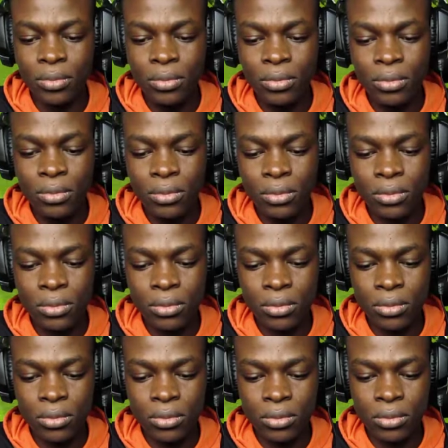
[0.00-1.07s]
Things should
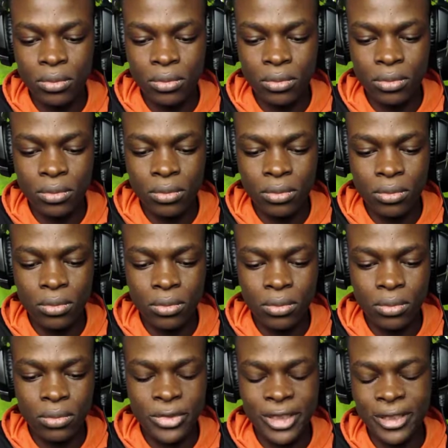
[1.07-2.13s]
be comfortable. And
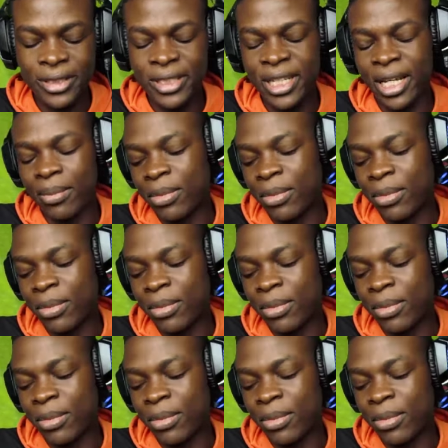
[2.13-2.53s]
the shot!